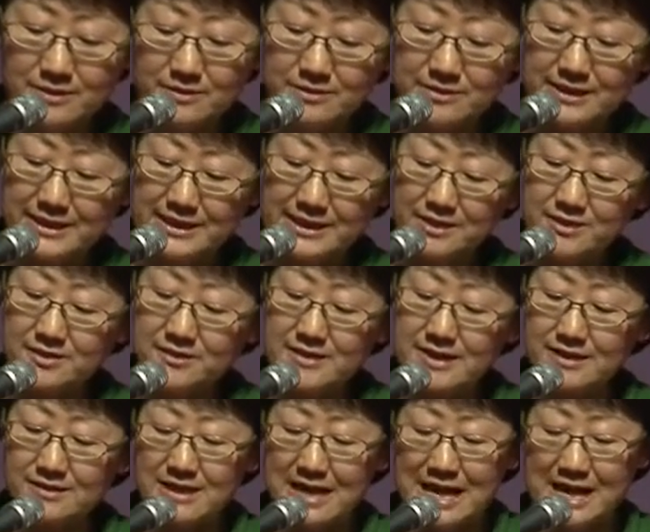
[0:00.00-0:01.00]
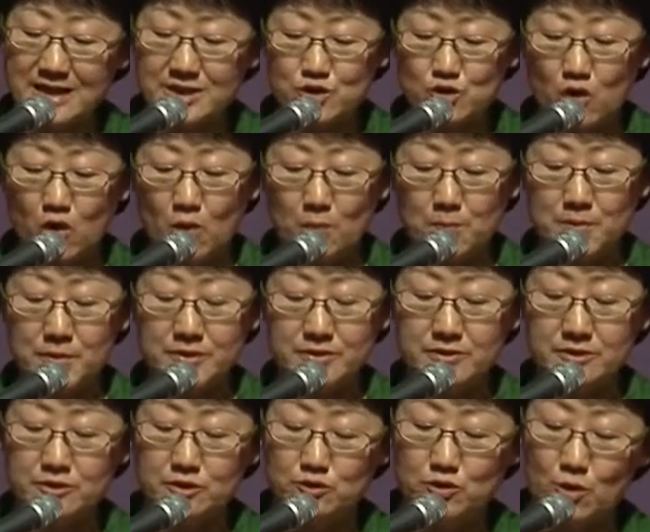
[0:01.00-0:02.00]
the internet has opened
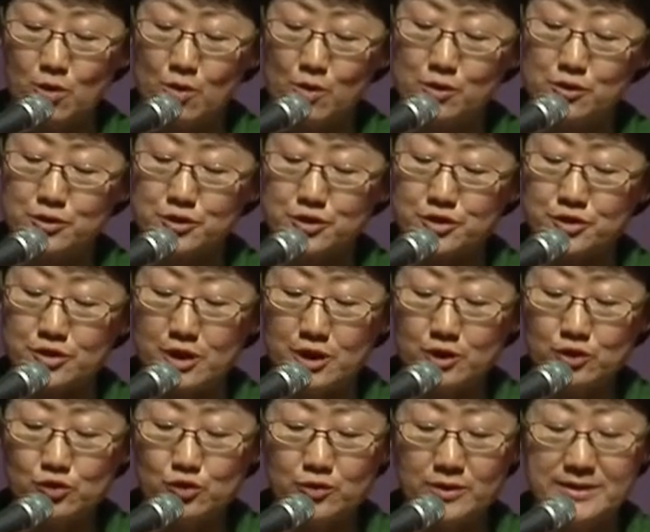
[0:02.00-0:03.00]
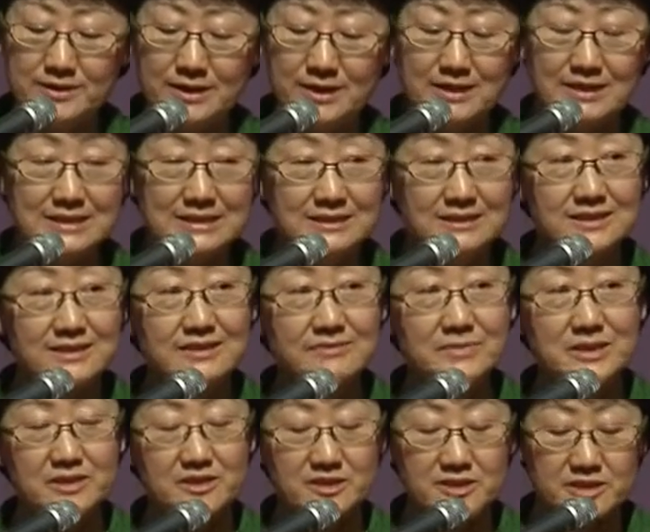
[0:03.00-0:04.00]
the doors to an
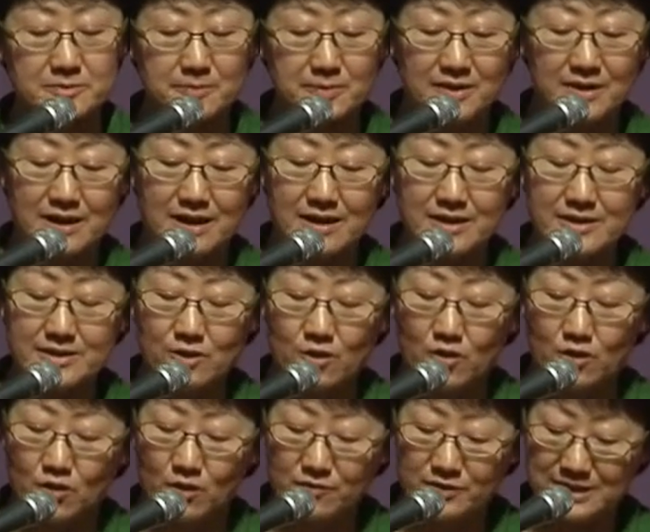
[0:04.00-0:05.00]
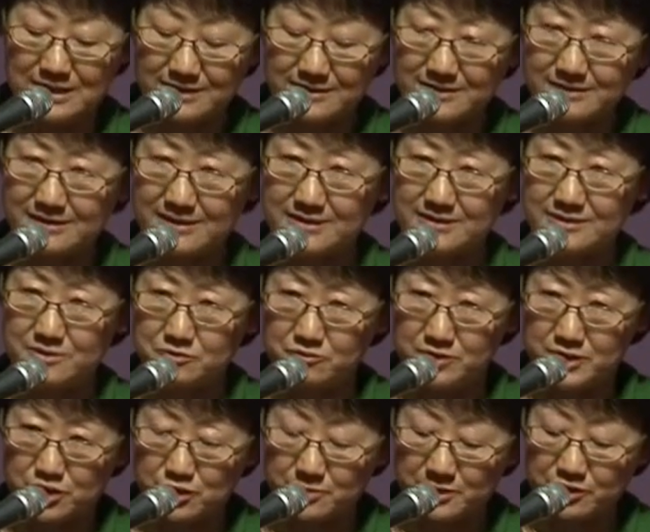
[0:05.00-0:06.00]
unlimited supply of
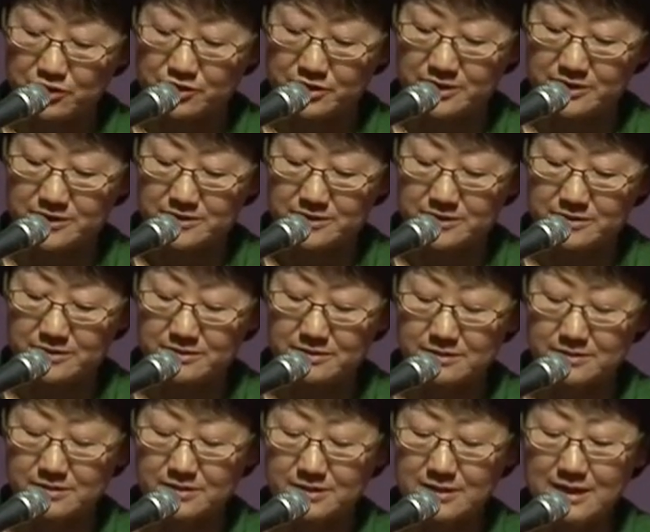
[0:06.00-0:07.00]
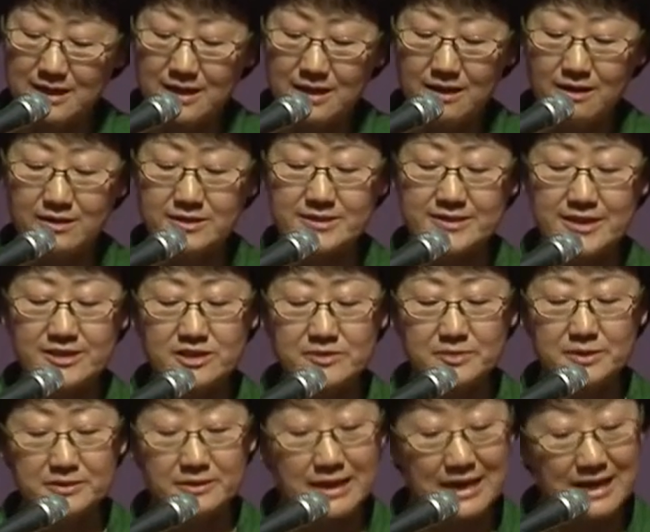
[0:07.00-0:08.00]
content-rich materials,
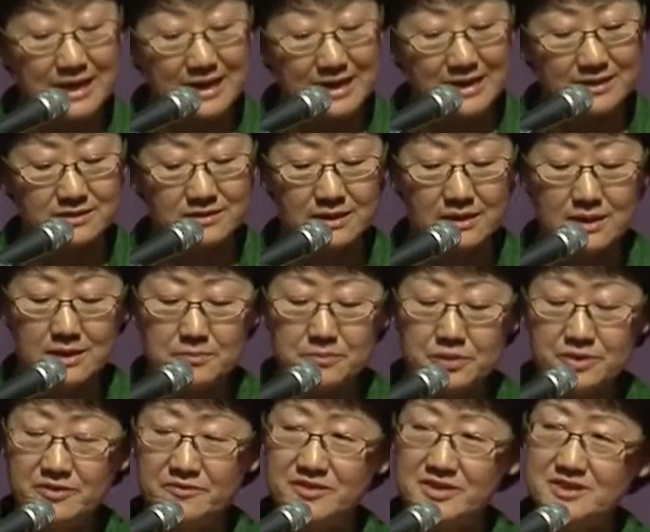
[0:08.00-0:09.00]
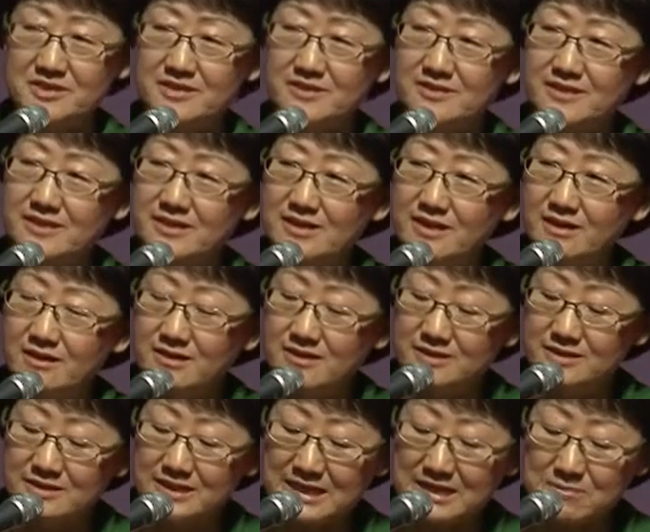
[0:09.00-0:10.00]
accessible at previously
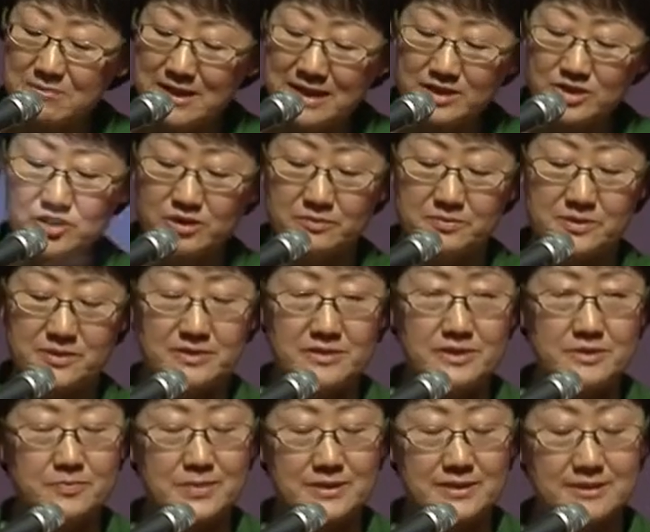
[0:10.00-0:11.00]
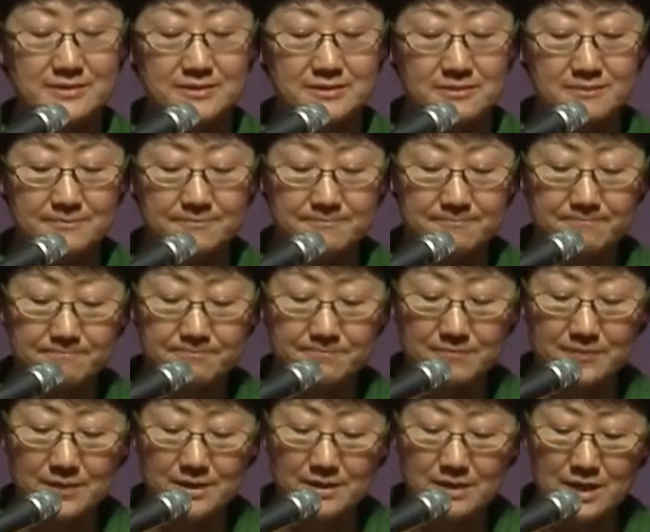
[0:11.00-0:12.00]
unimaginable speeds,
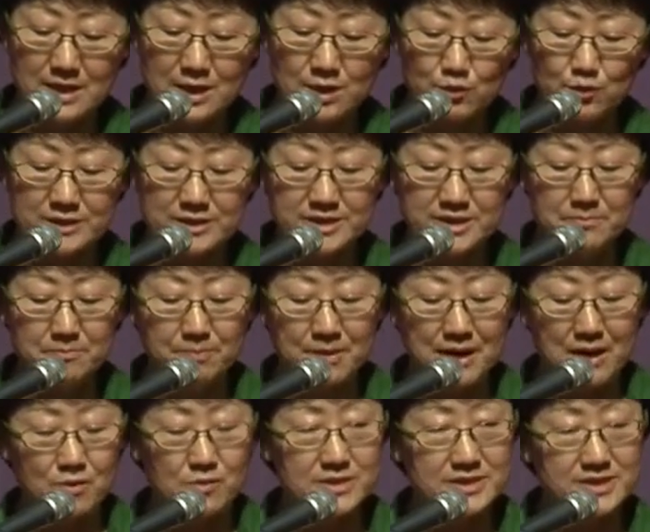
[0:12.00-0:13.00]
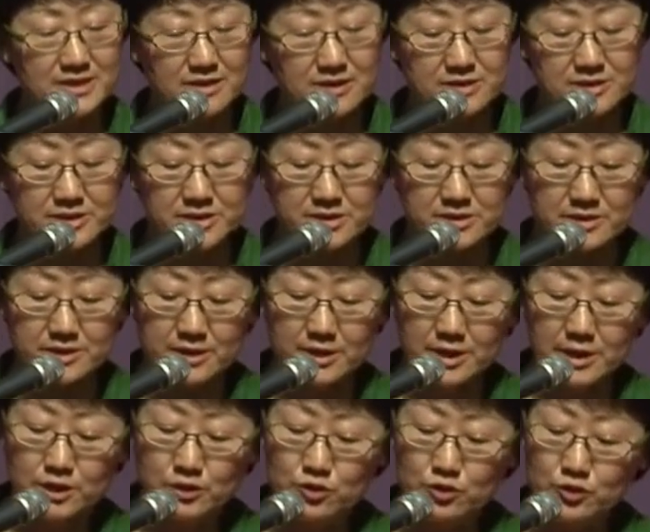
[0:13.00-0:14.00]
which empowers us
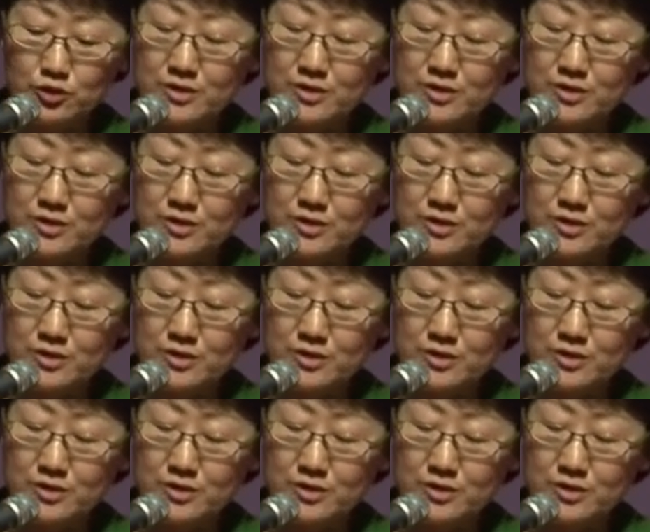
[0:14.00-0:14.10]
to